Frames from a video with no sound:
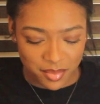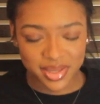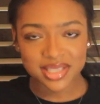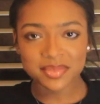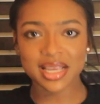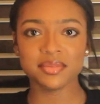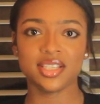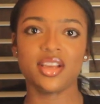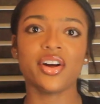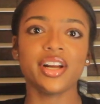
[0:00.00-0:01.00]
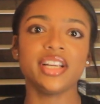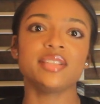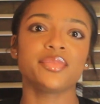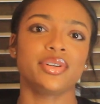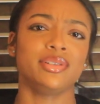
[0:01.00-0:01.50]
but sometimes it's hard.
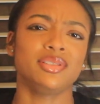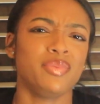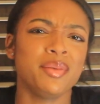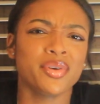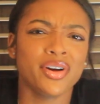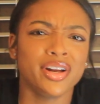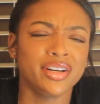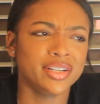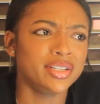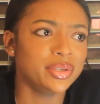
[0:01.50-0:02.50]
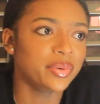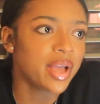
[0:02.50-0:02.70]
It's way more harder to do.